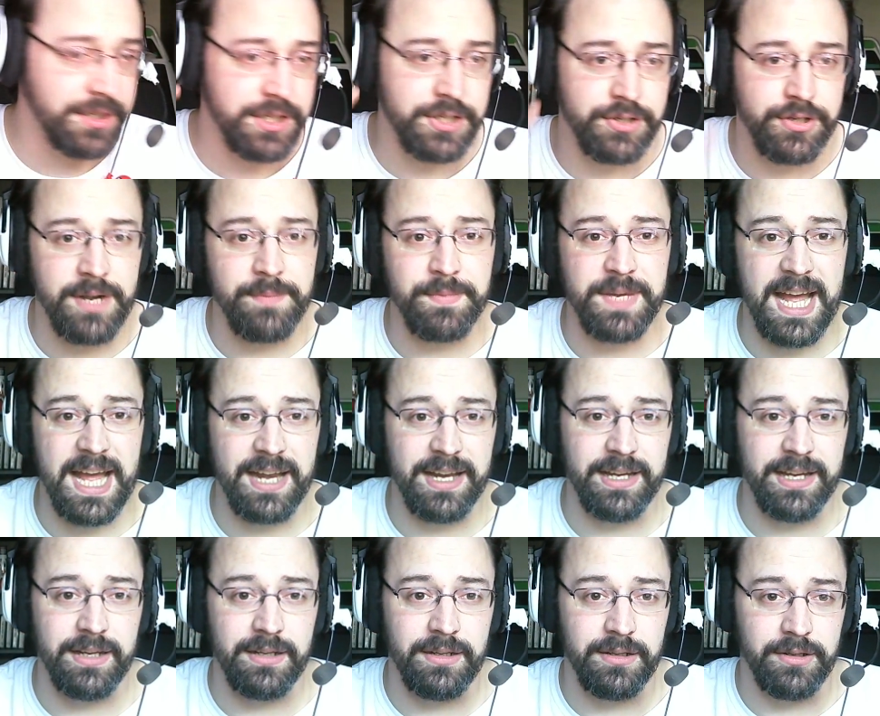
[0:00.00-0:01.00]
Dream
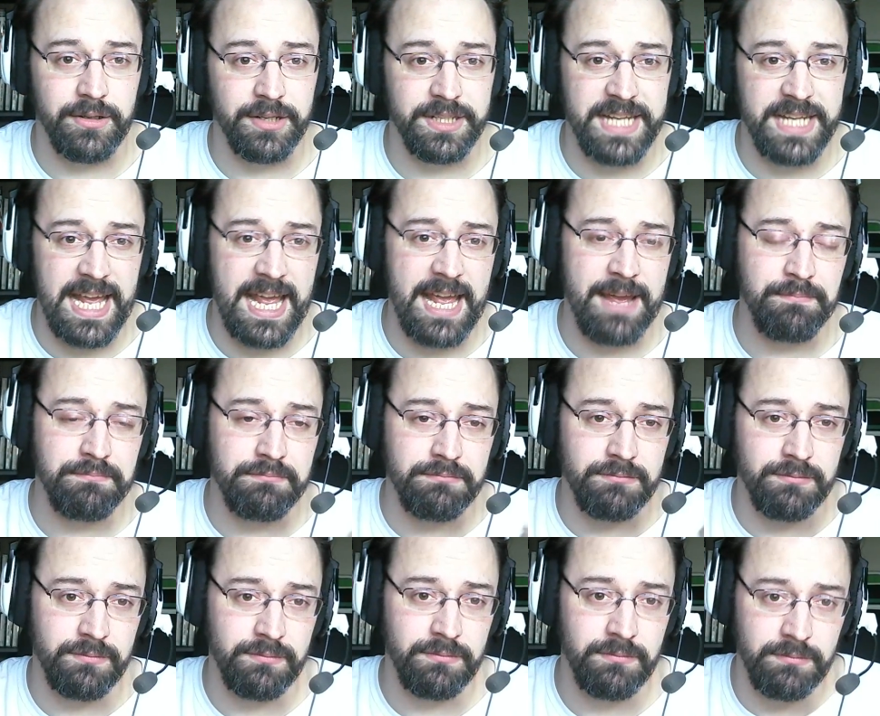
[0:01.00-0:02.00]
Daddy. Good game.
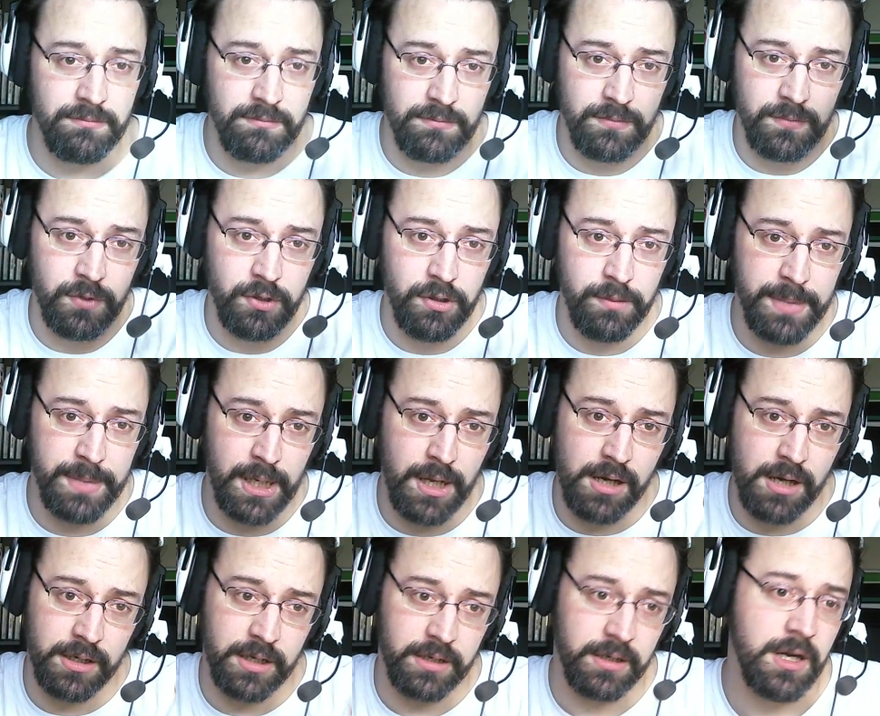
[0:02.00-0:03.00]
Could be
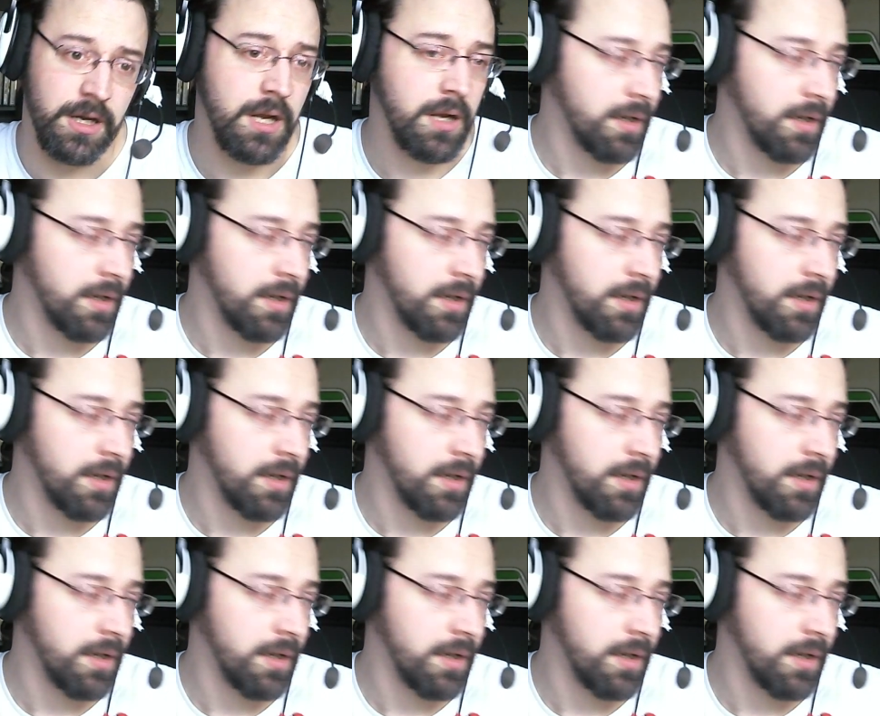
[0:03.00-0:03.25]
longer.